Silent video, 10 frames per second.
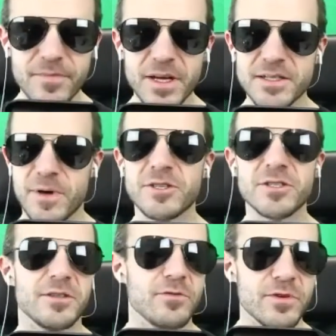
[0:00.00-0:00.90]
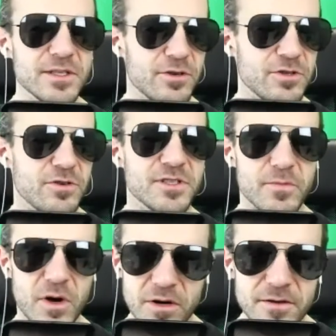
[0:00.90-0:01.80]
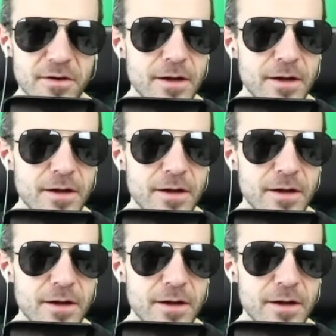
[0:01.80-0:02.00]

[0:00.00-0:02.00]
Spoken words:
especially in research, are smart.